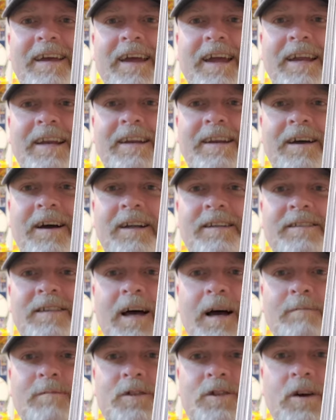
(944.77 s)
89
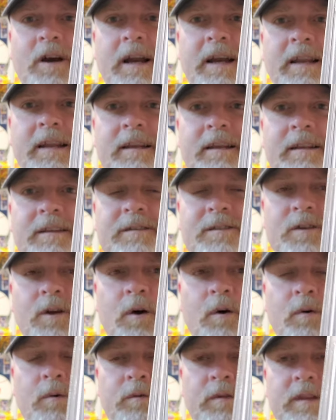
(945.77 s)
tops traded.
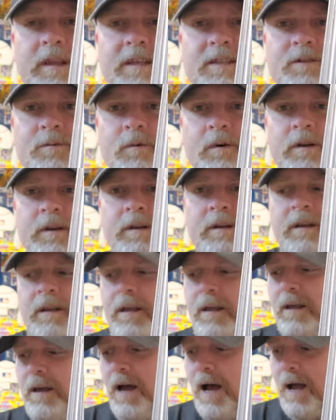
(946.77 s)
So this one
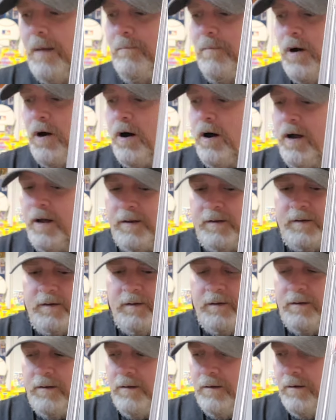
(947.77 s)
I bought
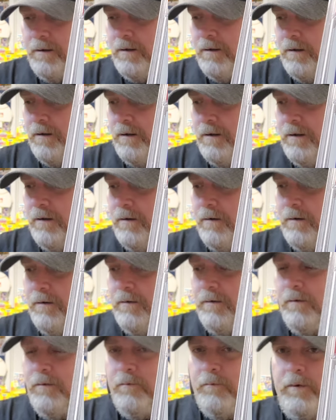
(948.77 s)

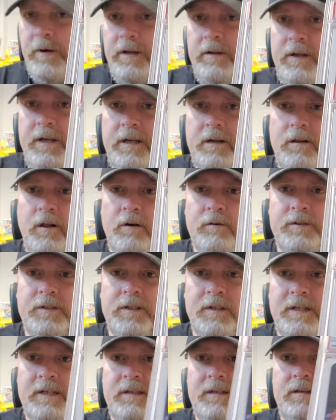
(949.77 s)
really
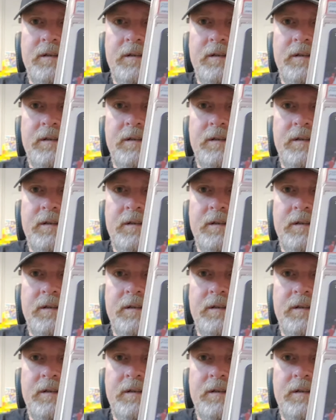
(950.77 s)
closely